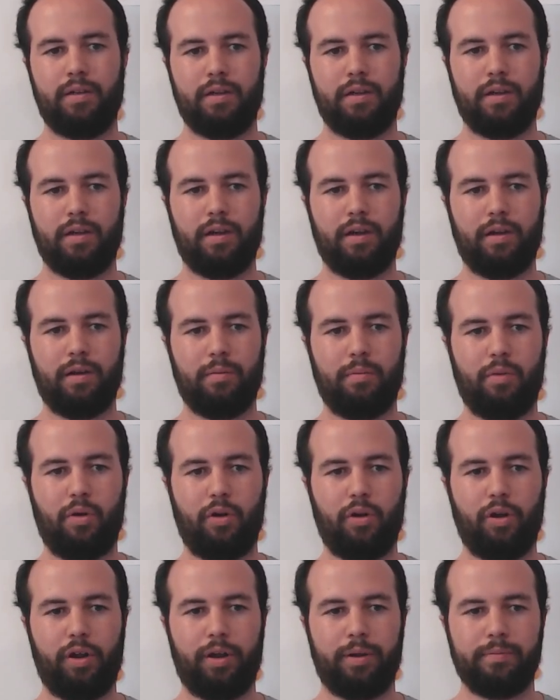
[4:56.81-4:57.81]

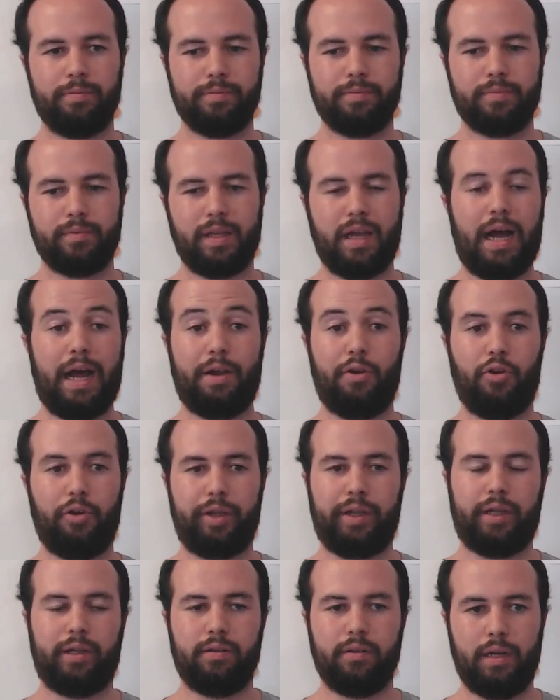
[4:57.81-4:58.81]
more
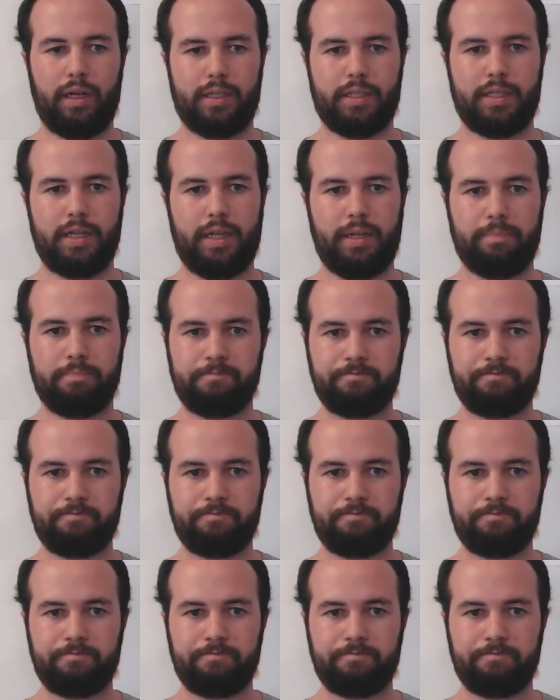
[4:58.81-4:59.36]
annoying, let's say.